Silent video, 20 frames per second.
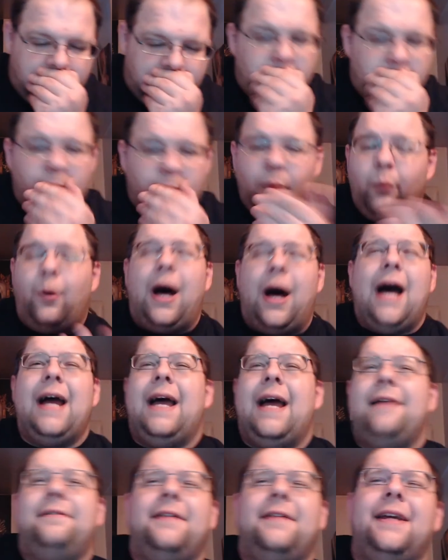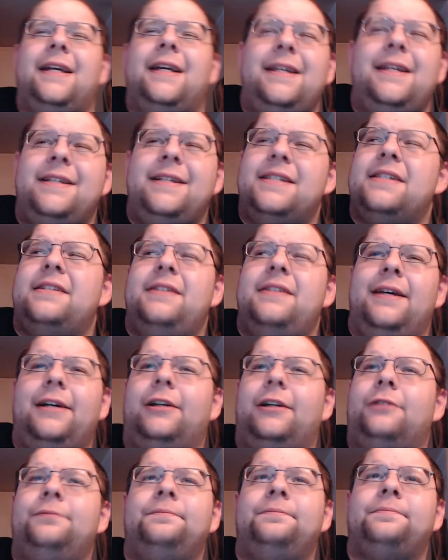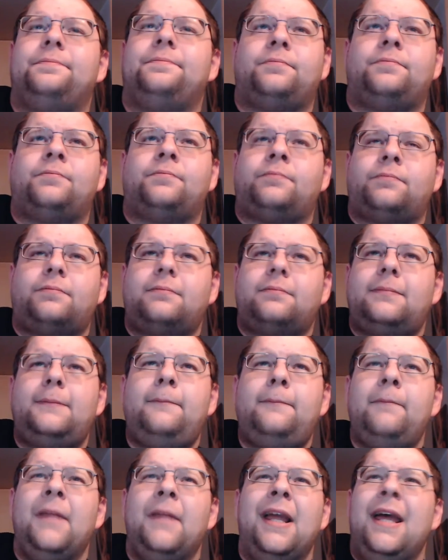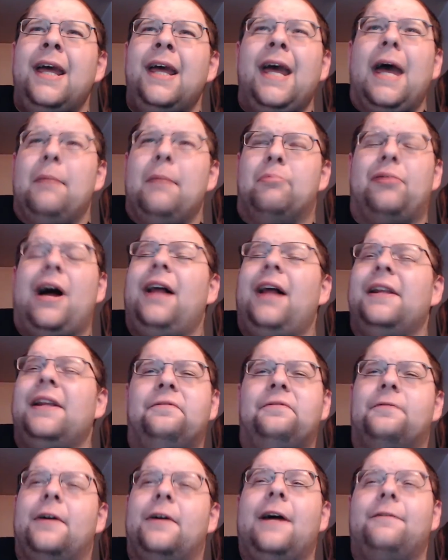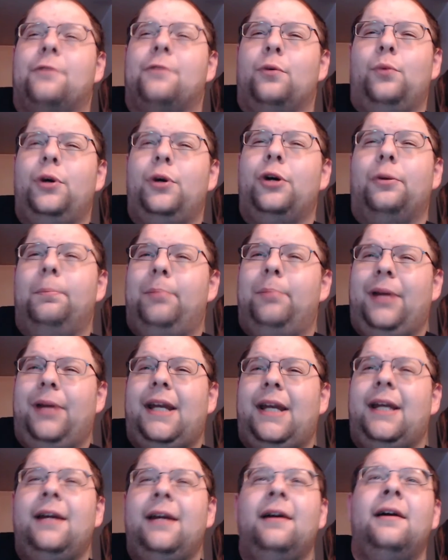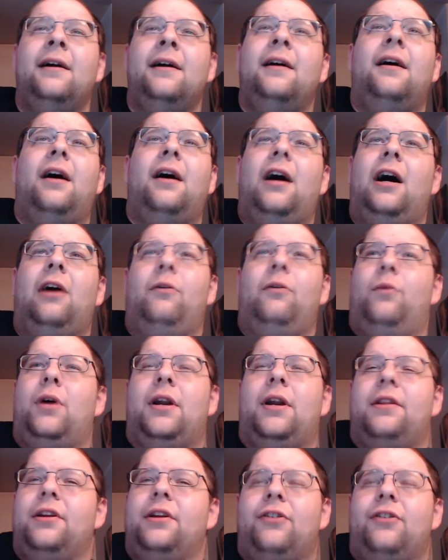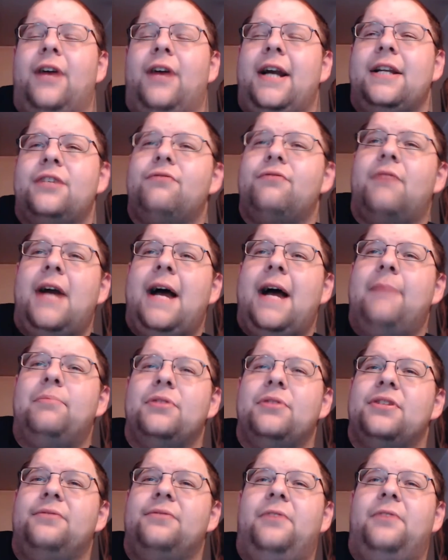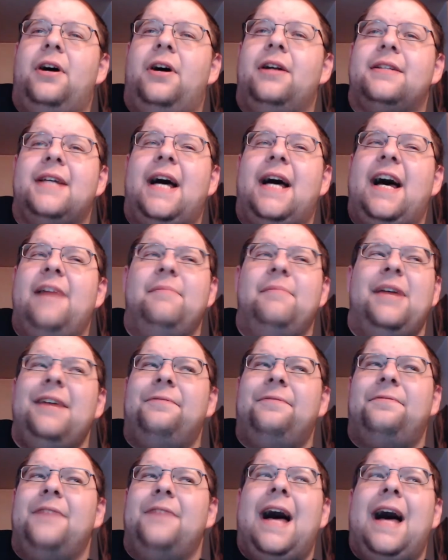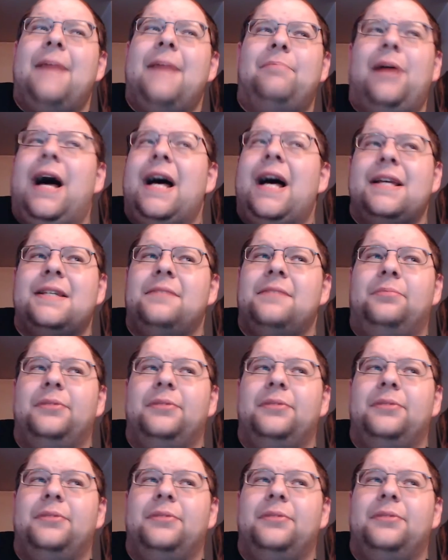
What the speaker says: why I think he's still and probably forever will be one of the greatest rappers of all time, if not possibly